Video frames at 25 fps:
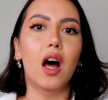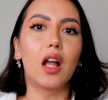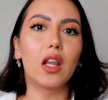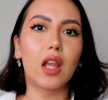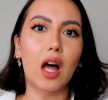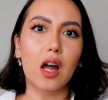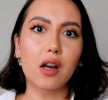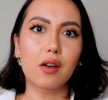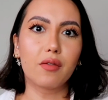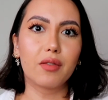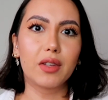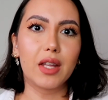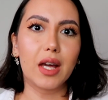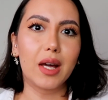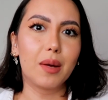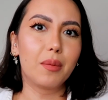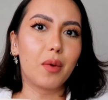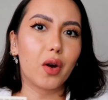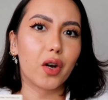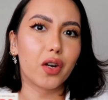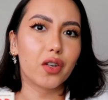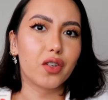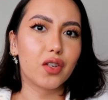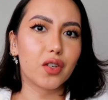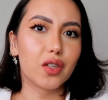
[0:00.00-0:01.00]
a lot of them
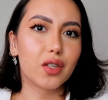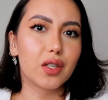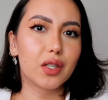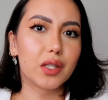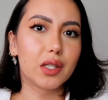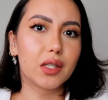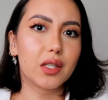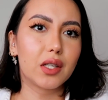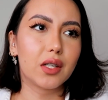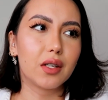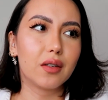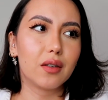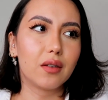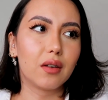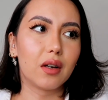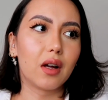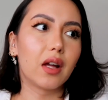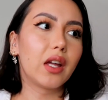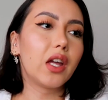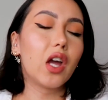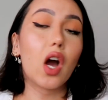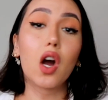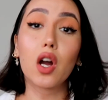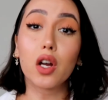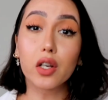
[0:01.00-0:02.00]
are just
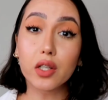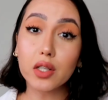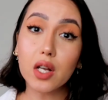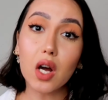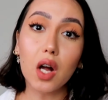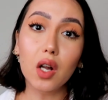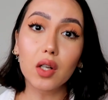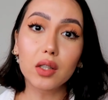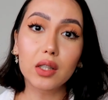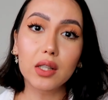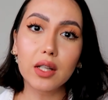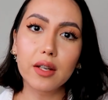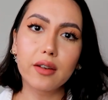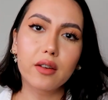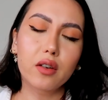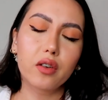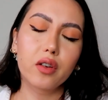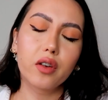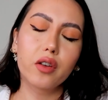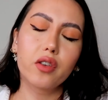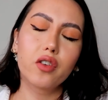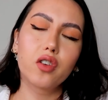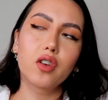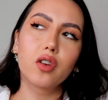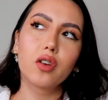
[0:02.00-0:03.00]
young adult
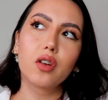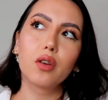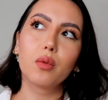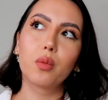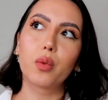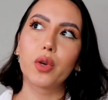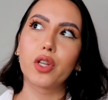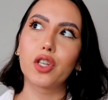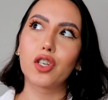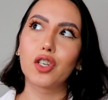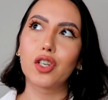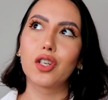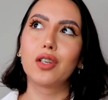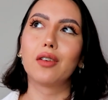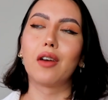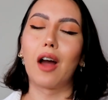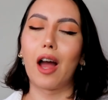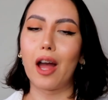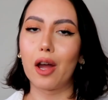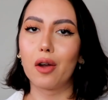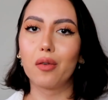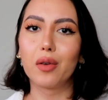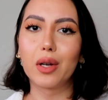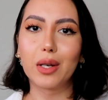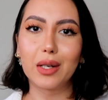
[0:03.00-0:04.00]
literature, which
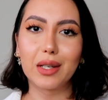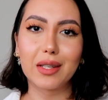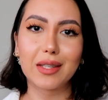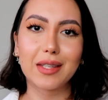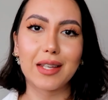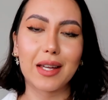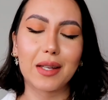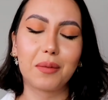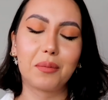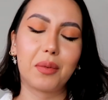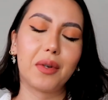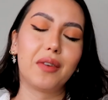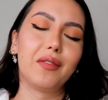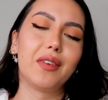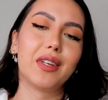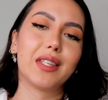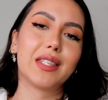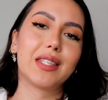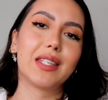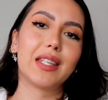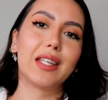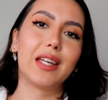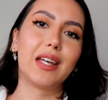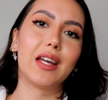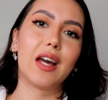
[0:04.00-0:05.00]
I already said
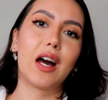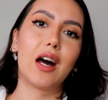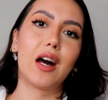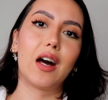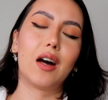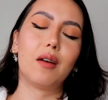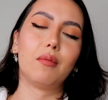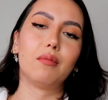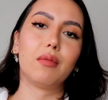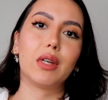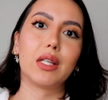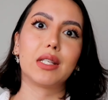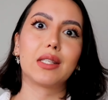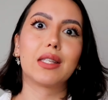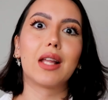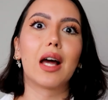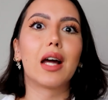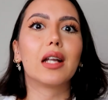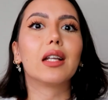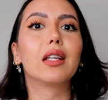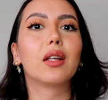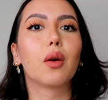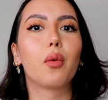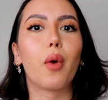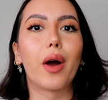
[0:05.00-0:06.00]
previously is
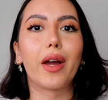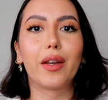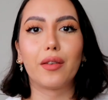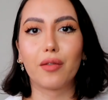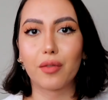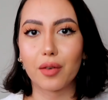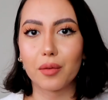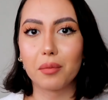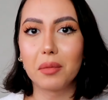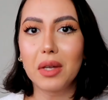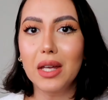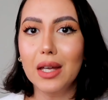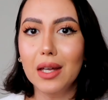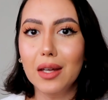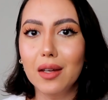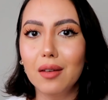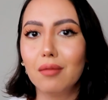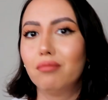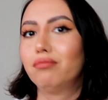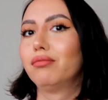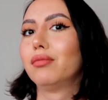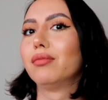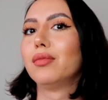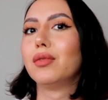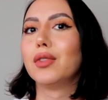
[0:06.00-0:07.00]
not quite for
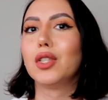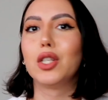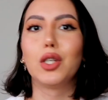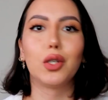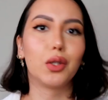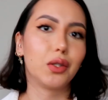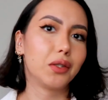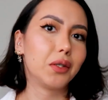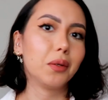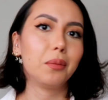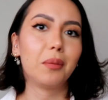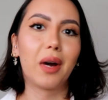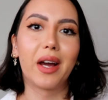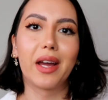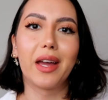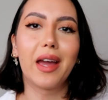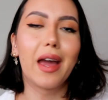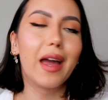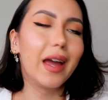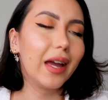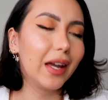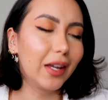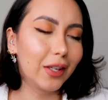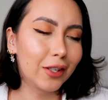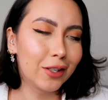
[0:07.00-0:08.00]
me due to my
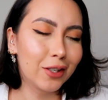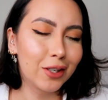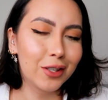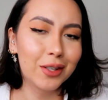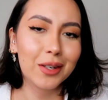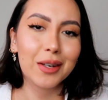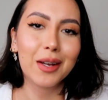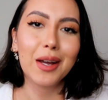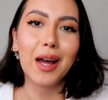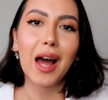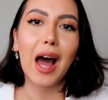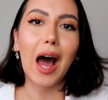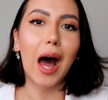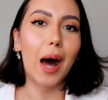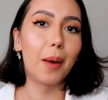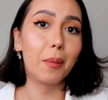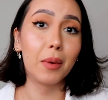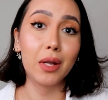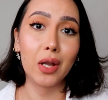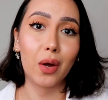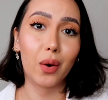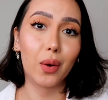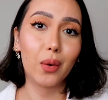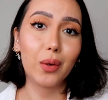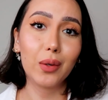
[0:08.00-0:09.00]
age. I'm
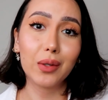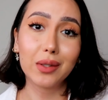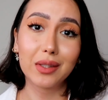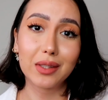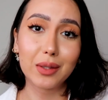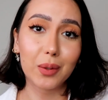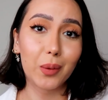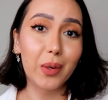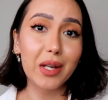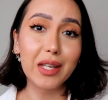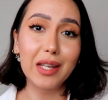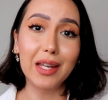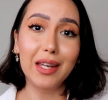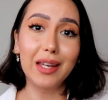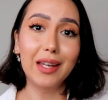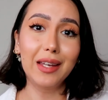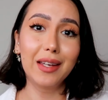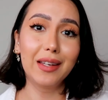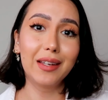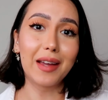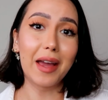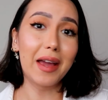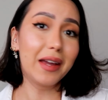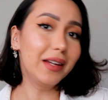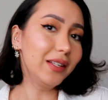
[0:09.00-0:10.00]
an old
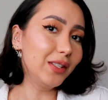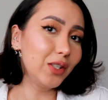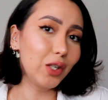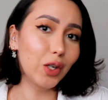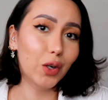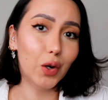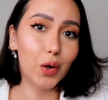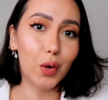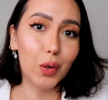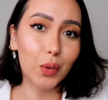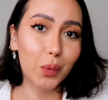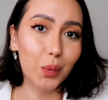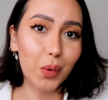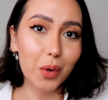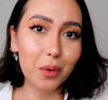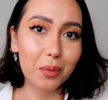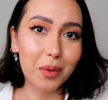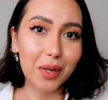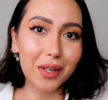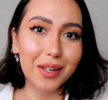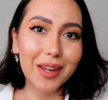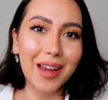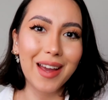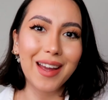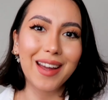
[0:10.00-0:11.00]
28-year-old
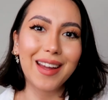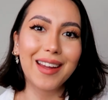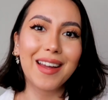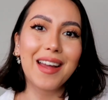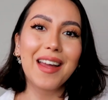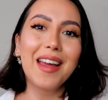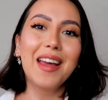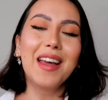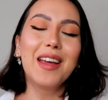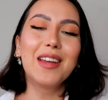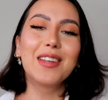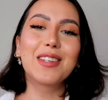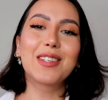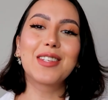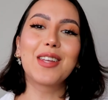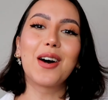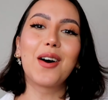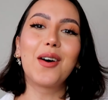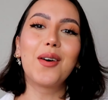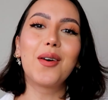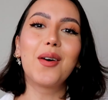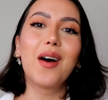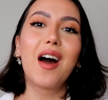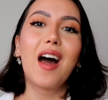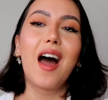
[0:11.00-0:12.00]
woman.
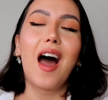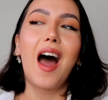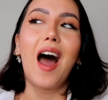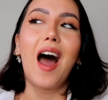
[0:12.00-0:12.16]
So